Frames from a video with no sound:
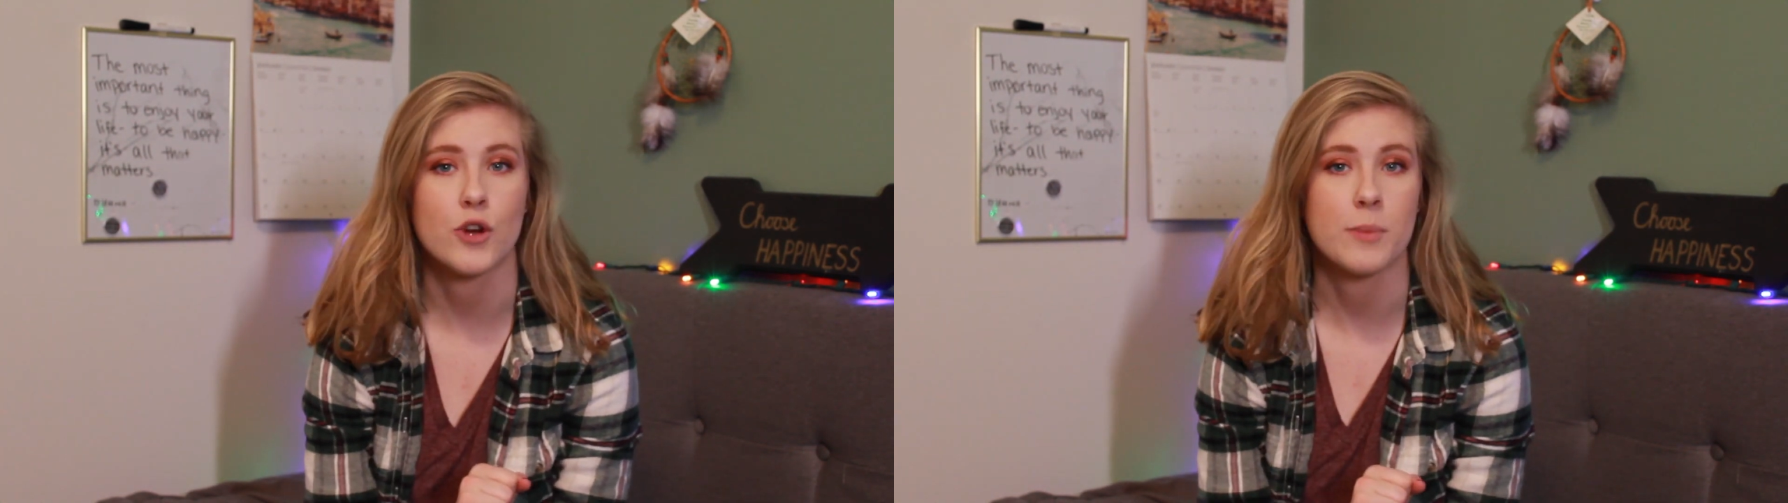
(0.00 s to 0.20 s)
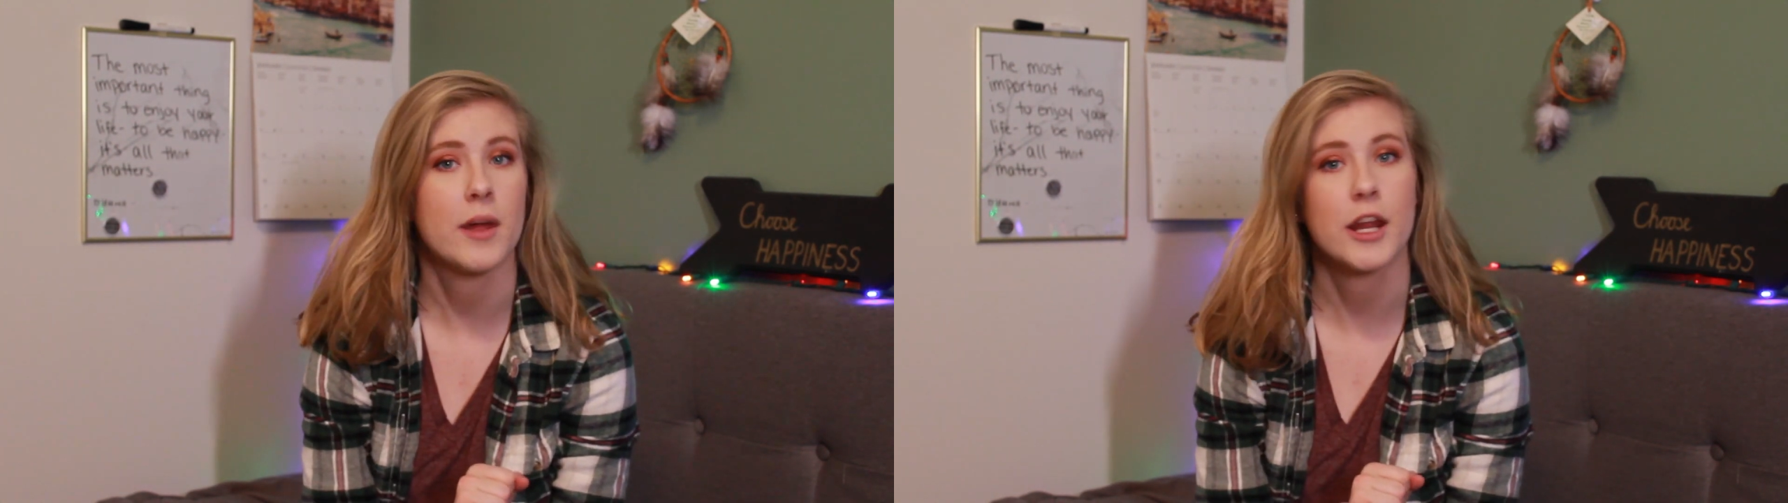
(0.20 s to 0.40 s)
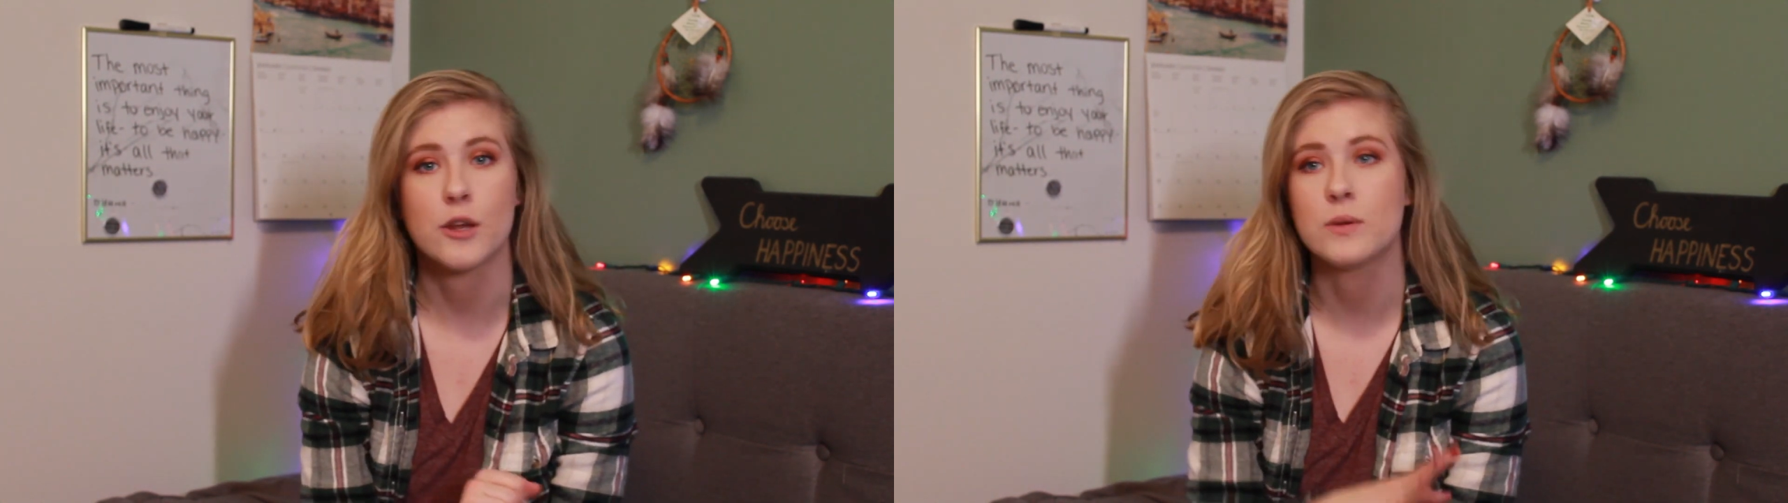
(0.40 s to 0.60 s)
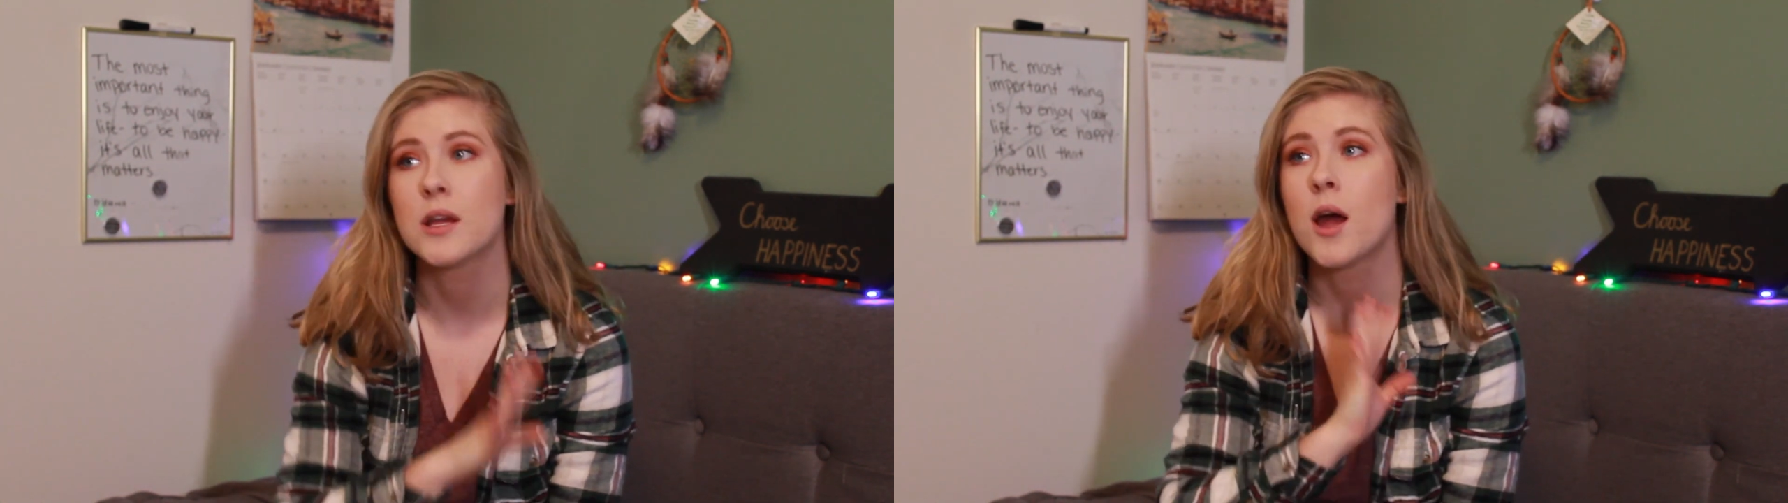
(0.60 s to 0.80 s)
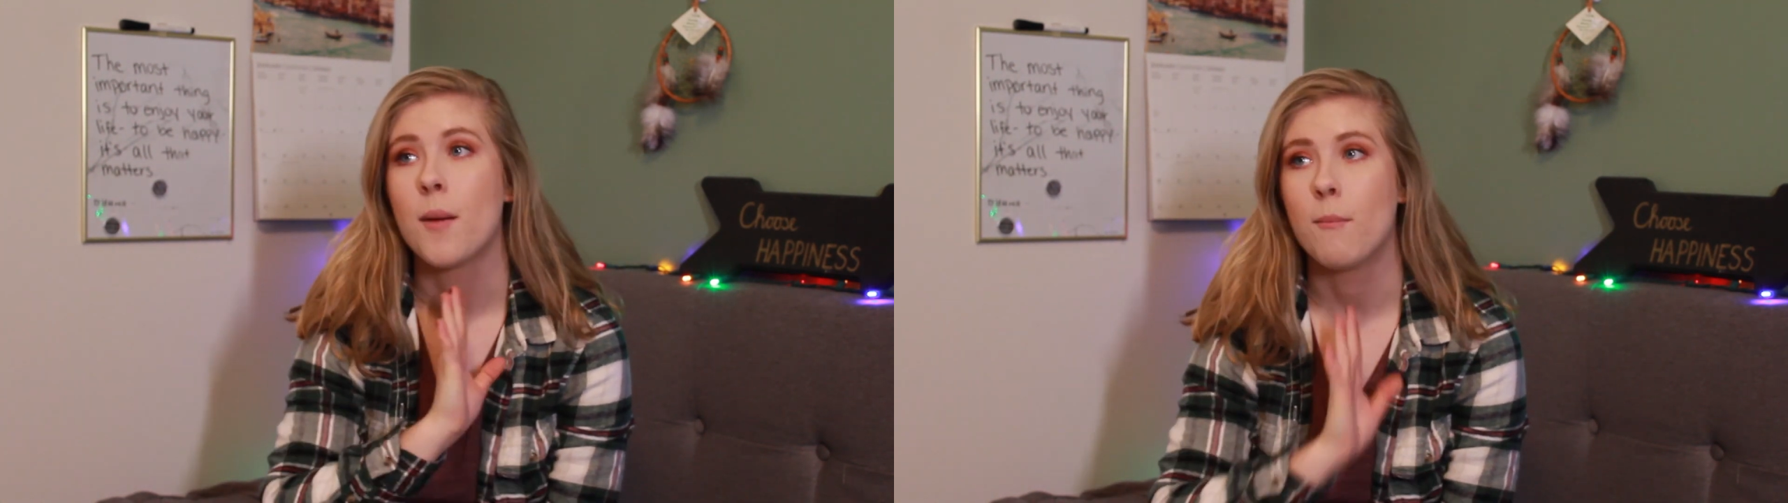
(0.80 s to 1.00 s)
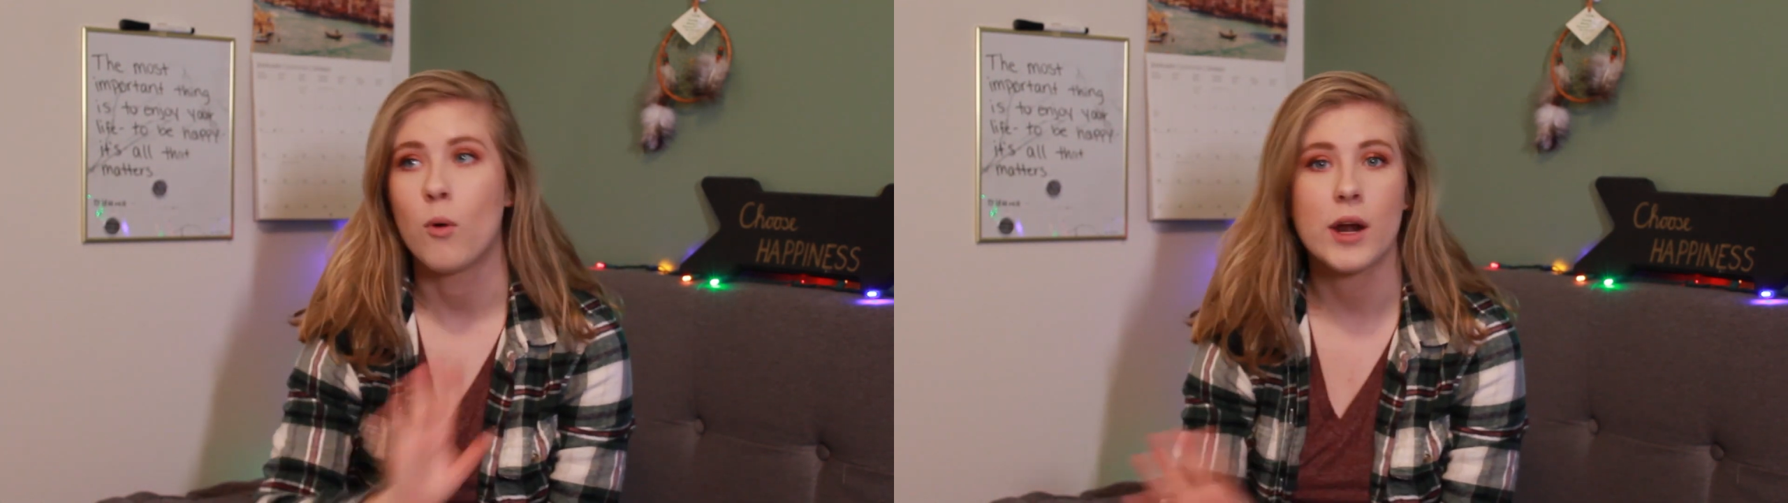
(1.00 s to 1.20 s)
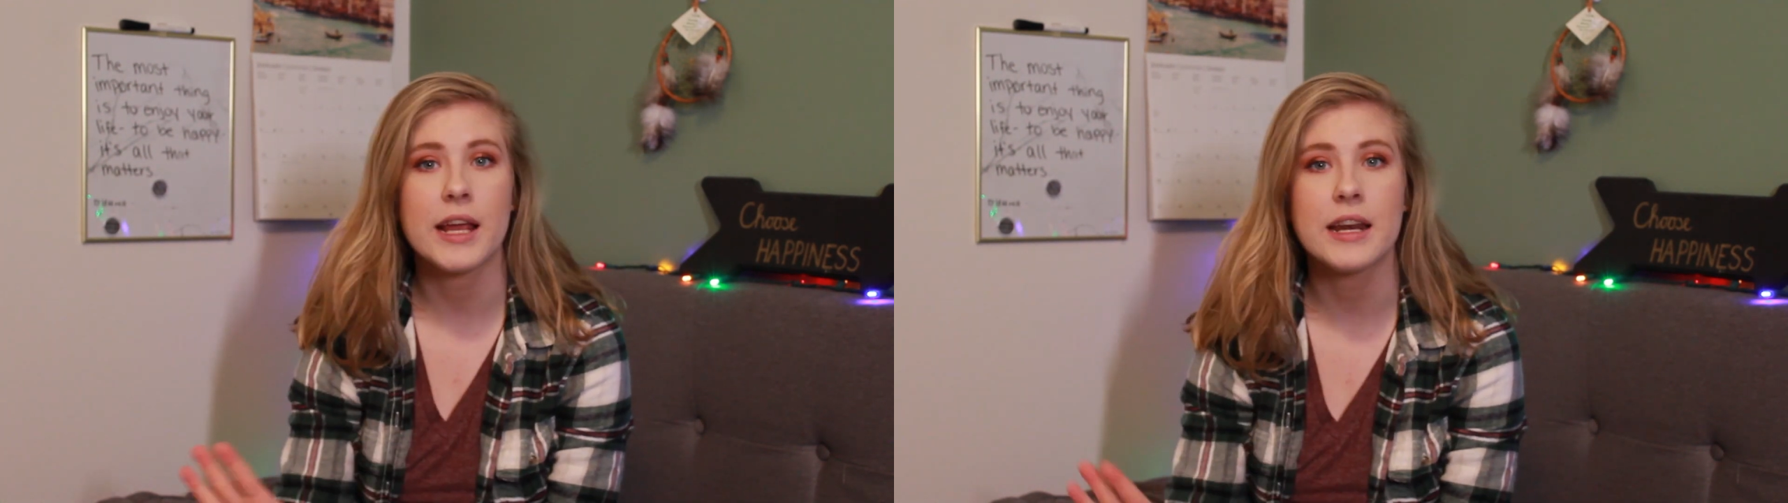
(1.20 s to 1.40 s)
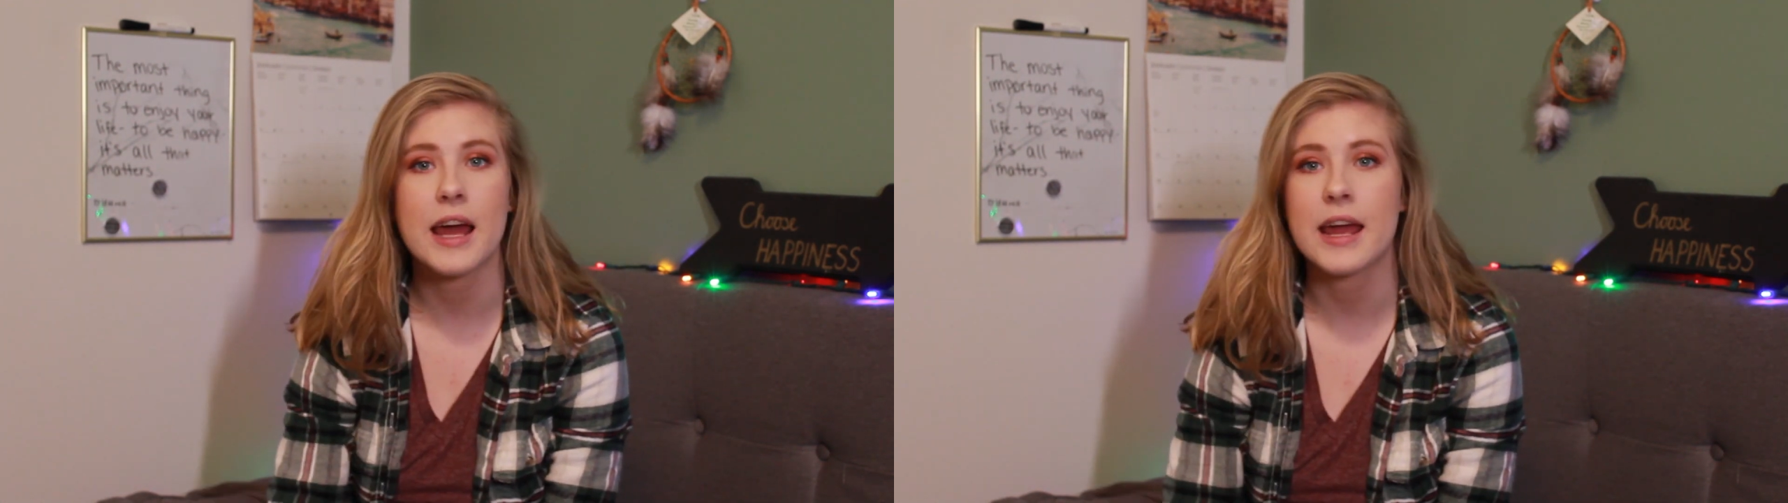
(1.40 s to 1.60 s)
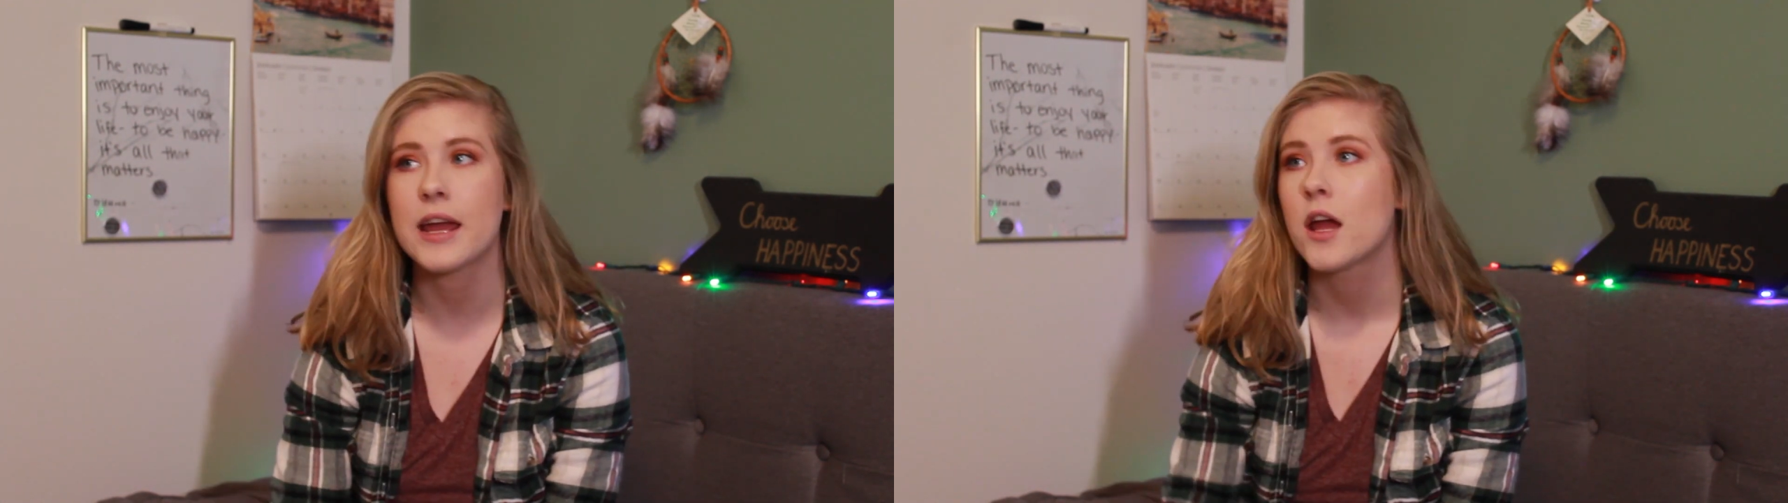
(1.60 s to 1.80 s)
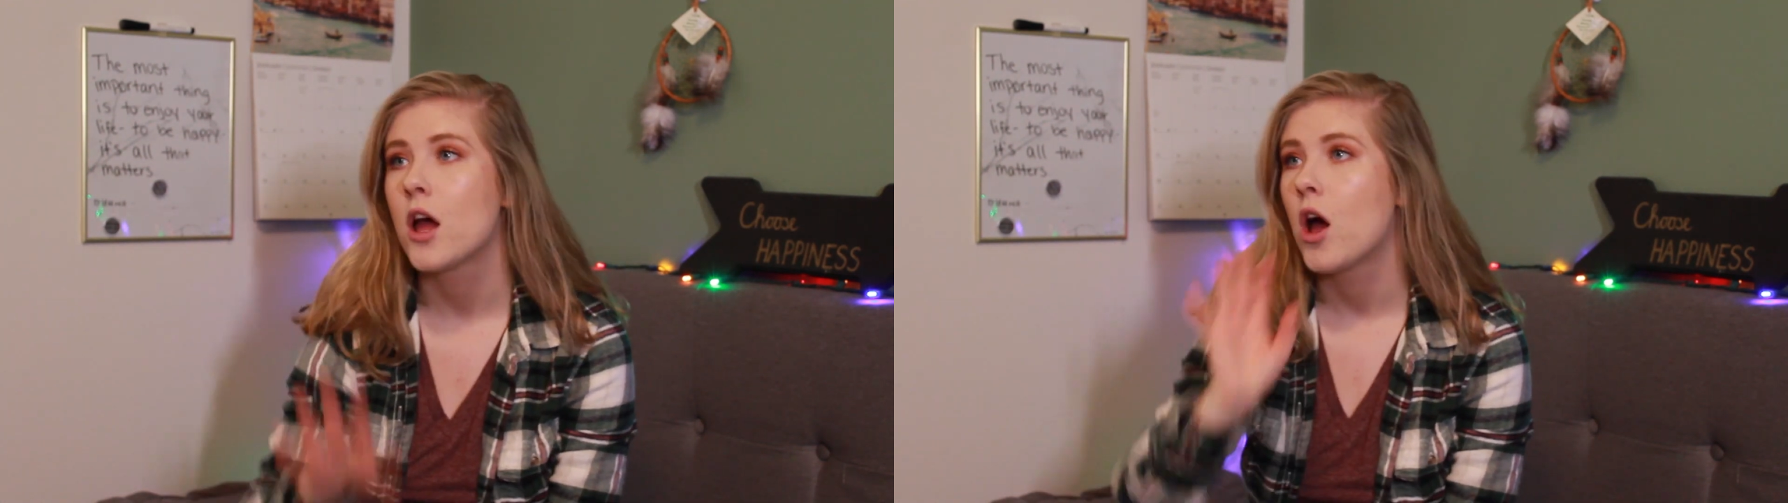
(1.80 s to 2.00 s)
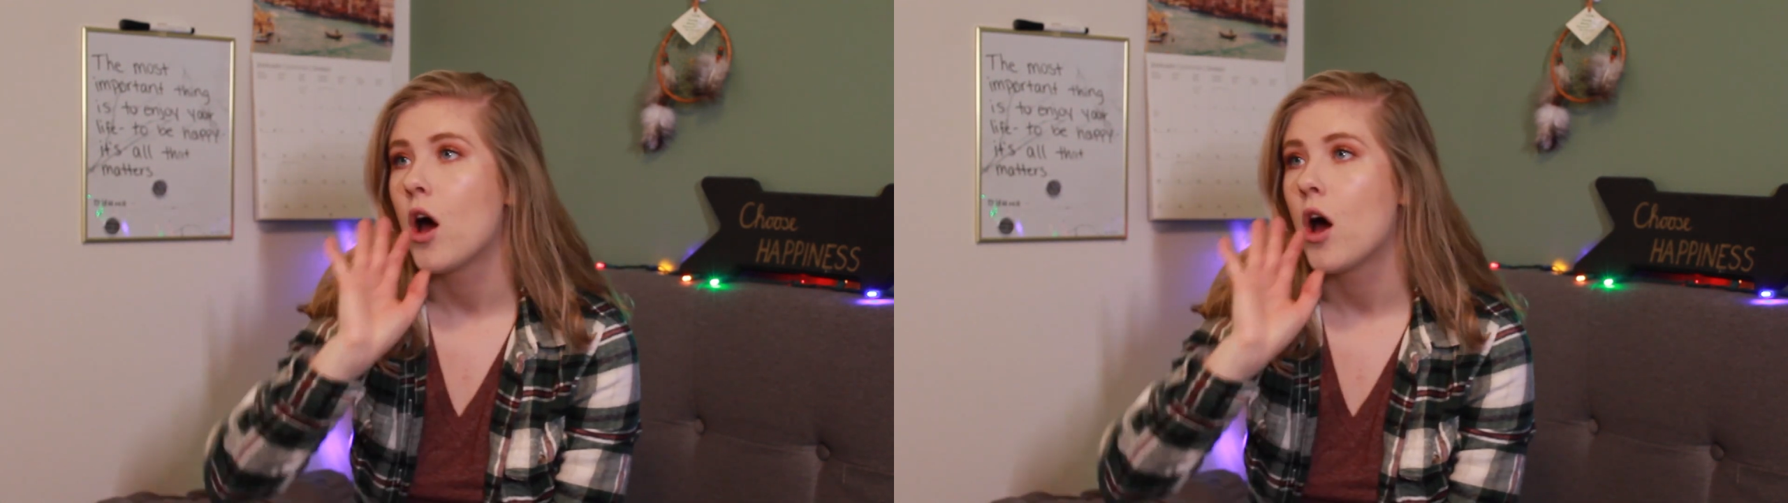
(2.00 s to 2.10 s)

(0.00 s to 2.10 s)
cream that I use morning and night.